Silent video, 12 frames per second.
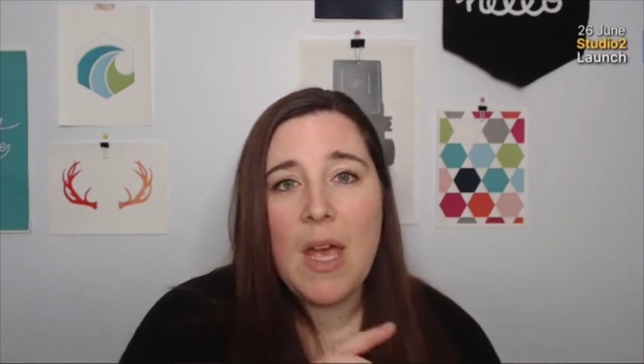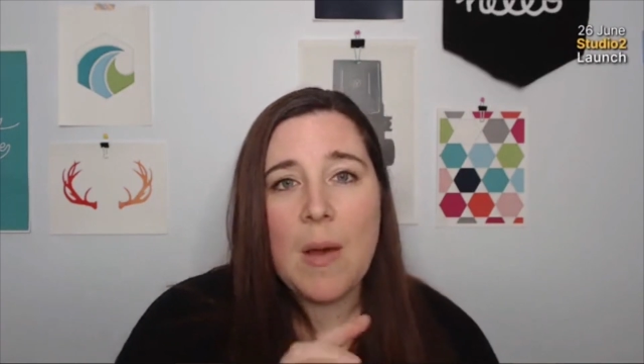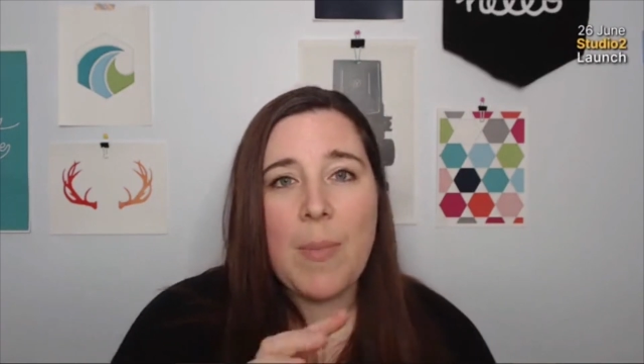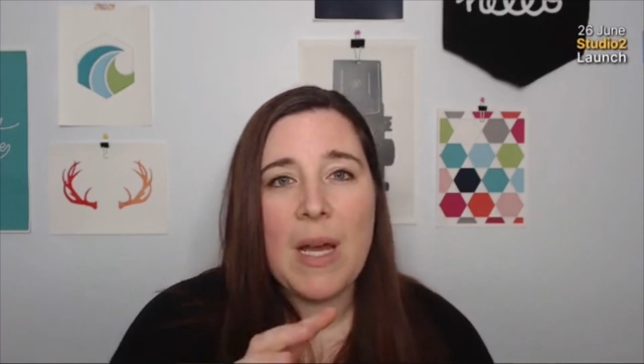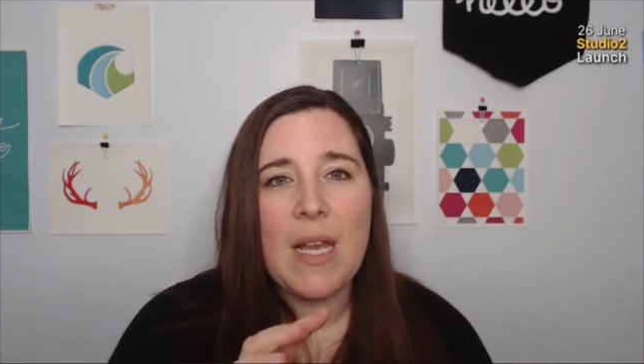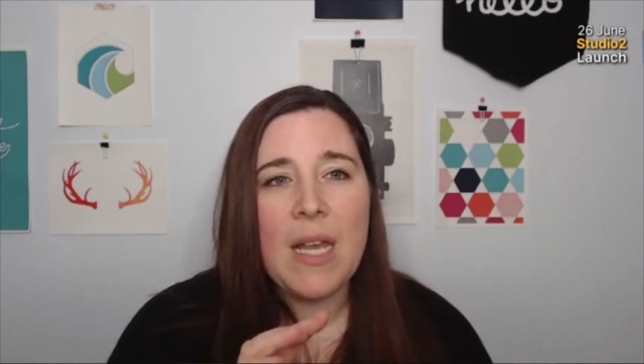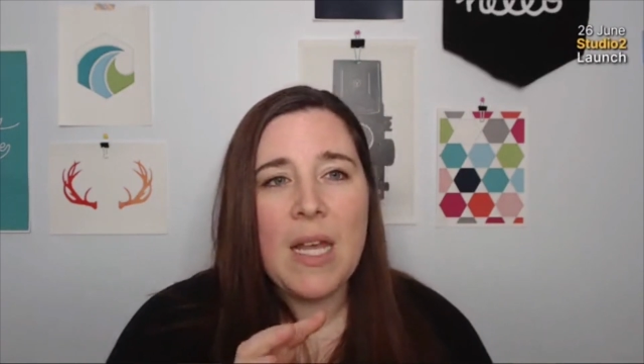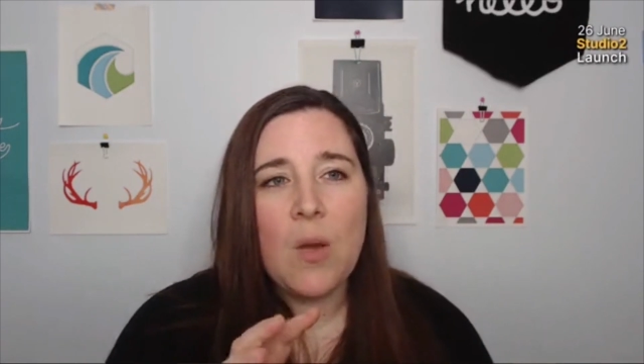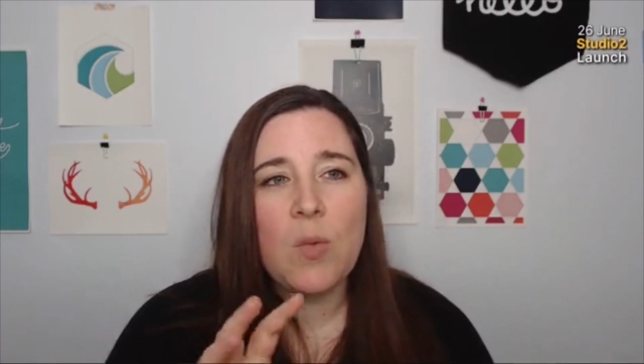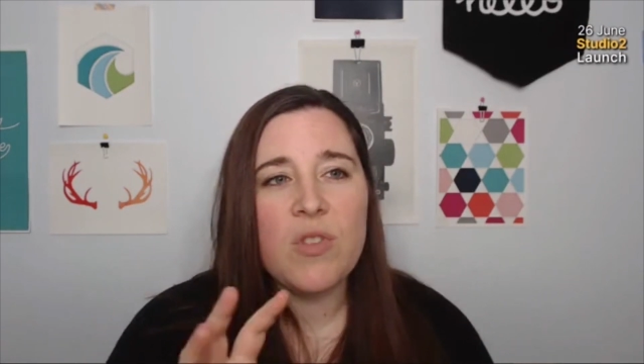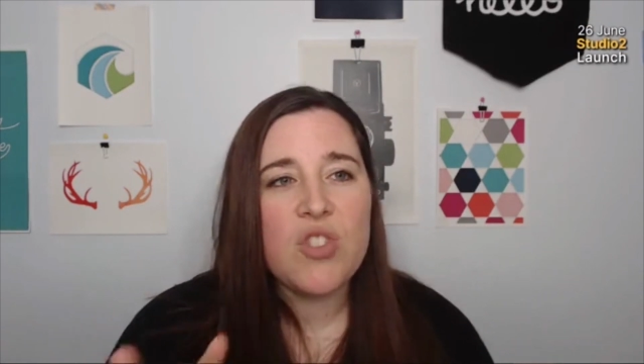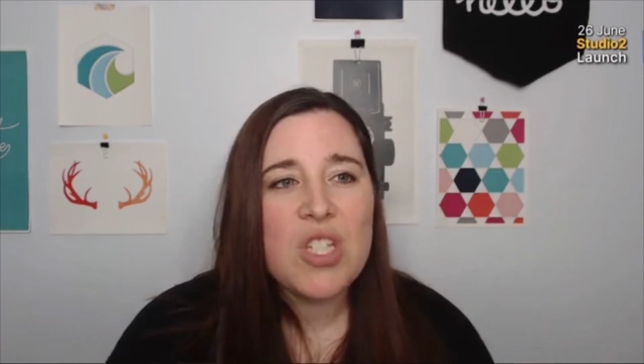but
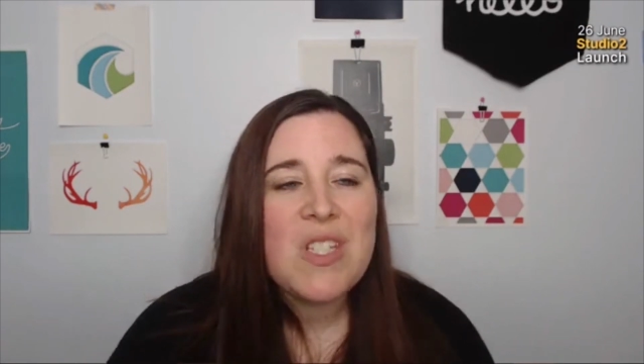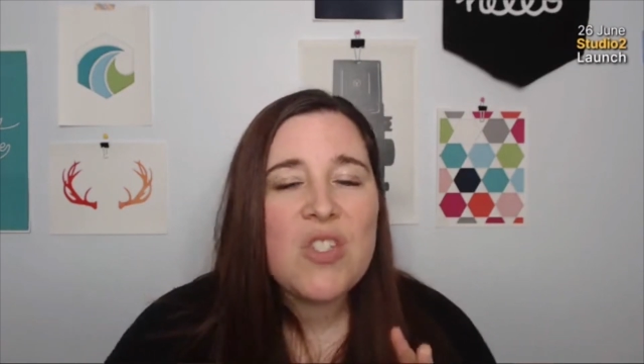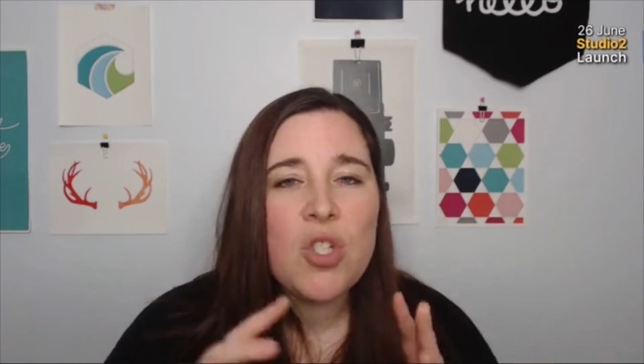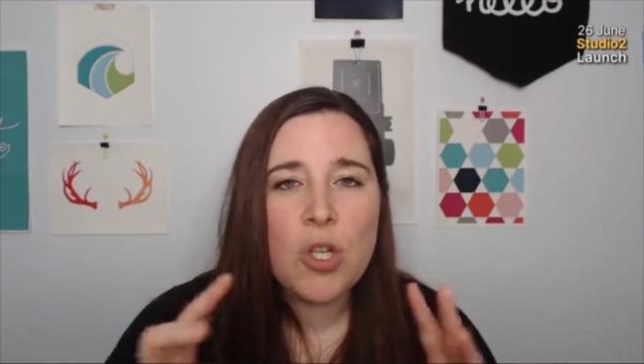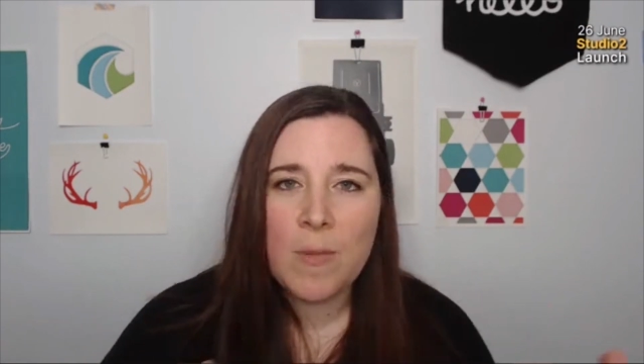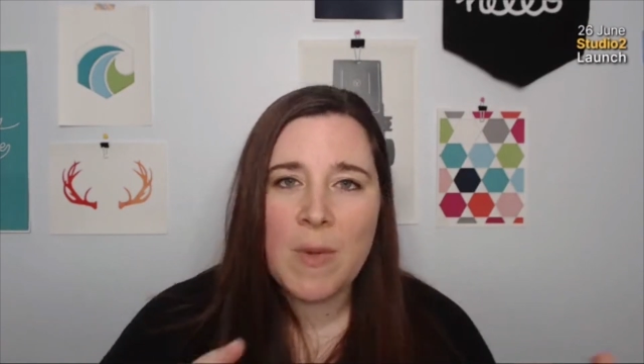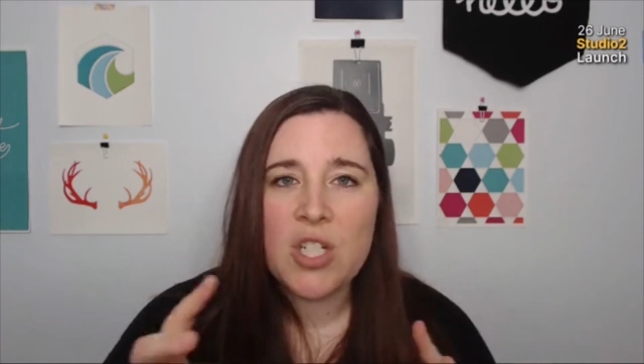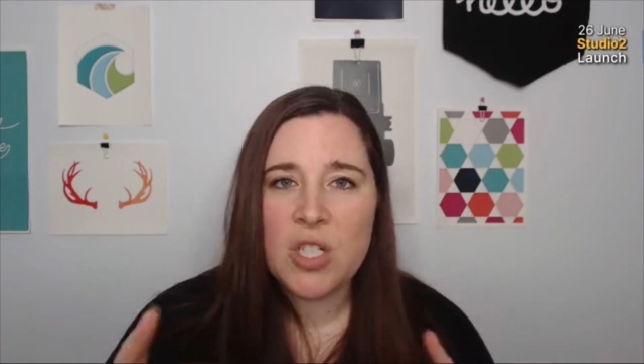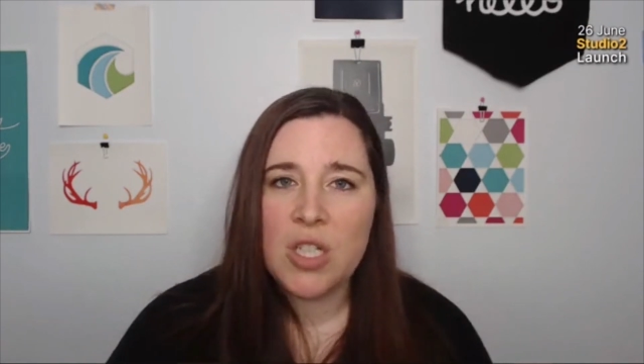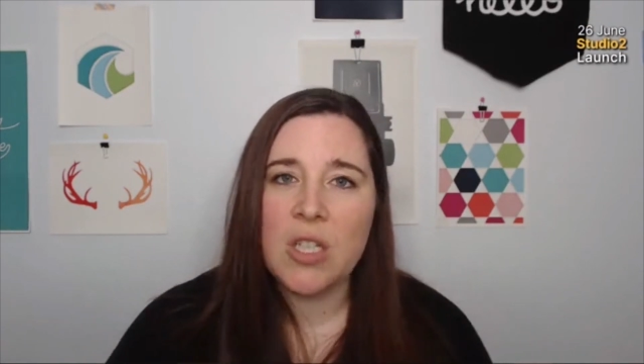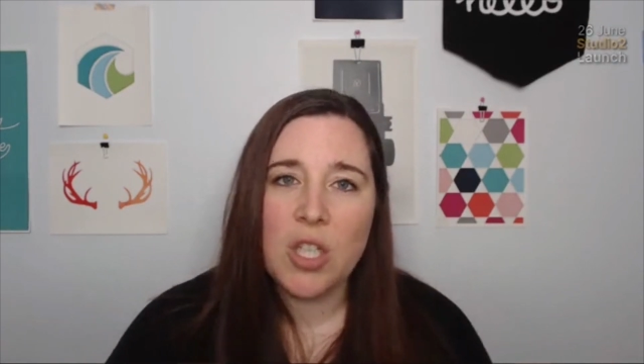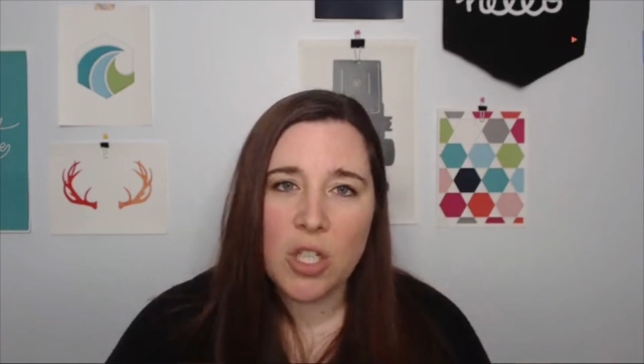when there's just too much
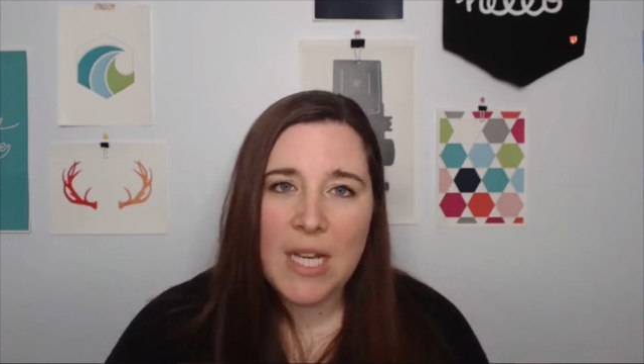to look